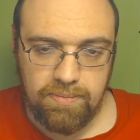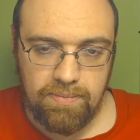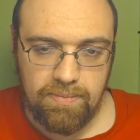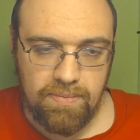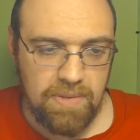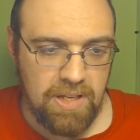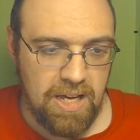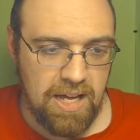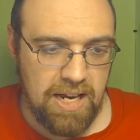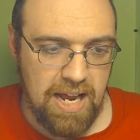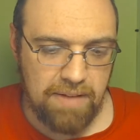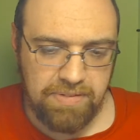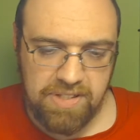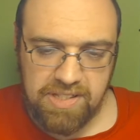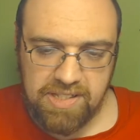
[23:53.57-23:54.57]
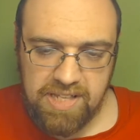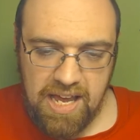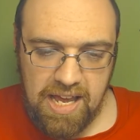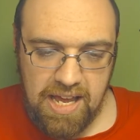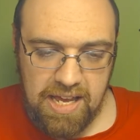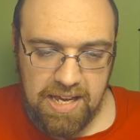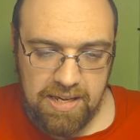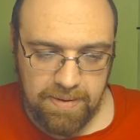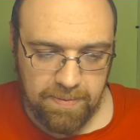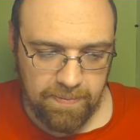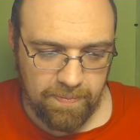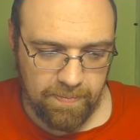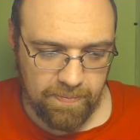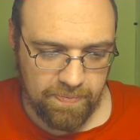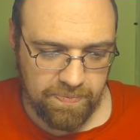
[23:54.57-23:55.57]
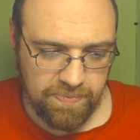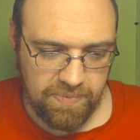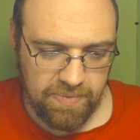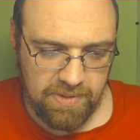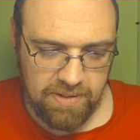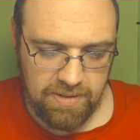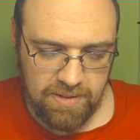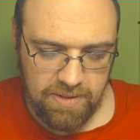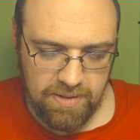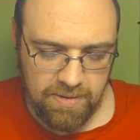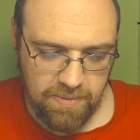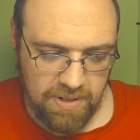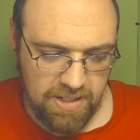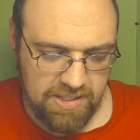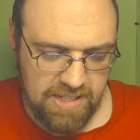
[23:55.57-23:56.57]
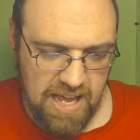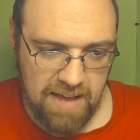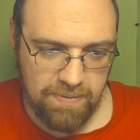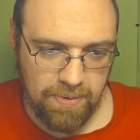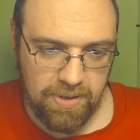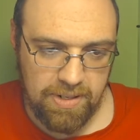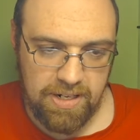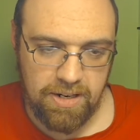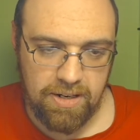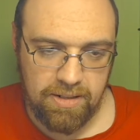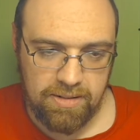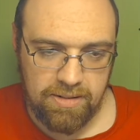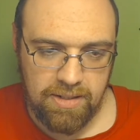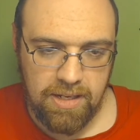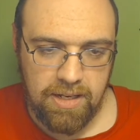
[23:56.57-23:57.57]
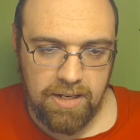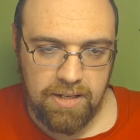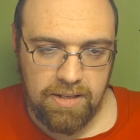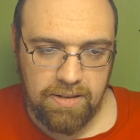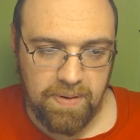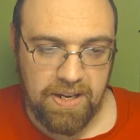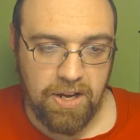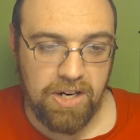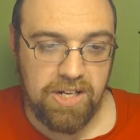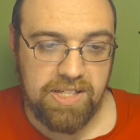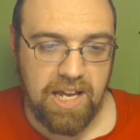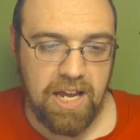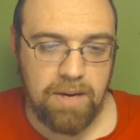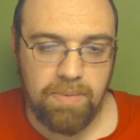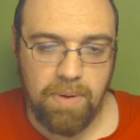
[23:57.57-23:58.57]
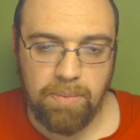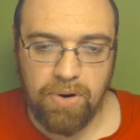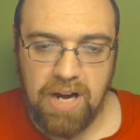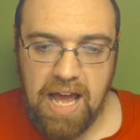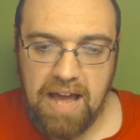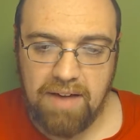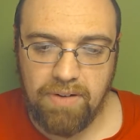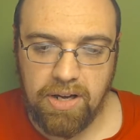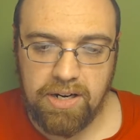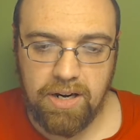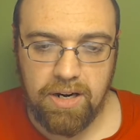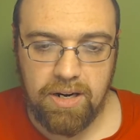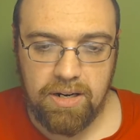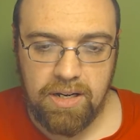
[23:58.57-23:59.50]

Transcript: I'd have to say... What else I have on here? My goodness, I can't remember what I have on here.